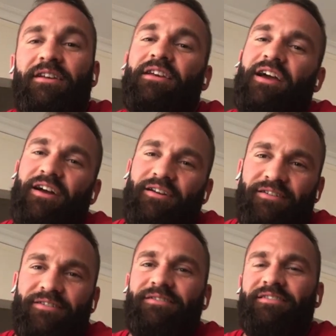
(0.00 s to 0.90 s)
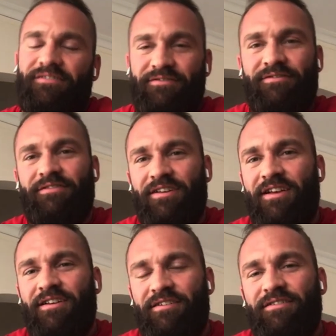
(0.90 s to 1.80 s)
I don't yeah. know if I took a bus. I think I took
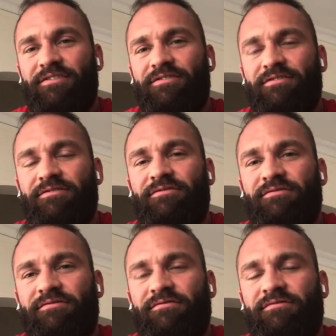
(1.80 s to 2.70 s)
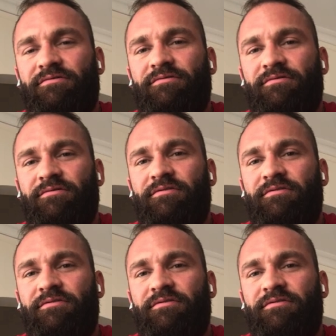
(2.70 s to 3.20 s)
the bus to the gym when I was there.